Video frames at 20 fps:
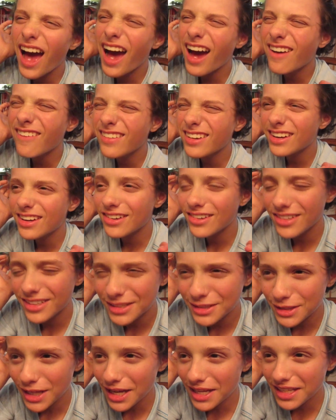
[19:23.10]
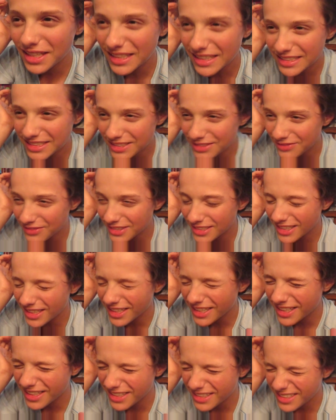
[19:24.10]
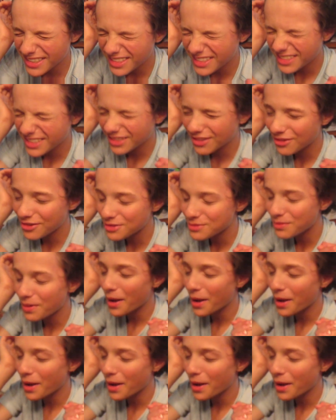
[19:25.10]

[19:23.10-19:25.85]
Ow, it hurts. I can't even like close